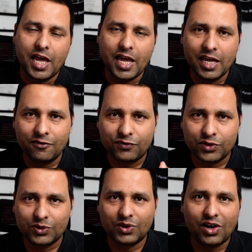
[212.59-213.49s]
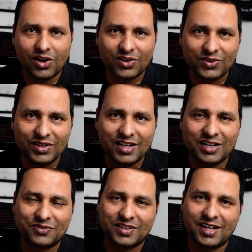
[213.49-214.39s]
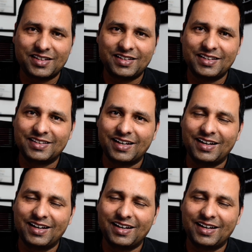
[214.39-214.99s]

If you are good enough candidate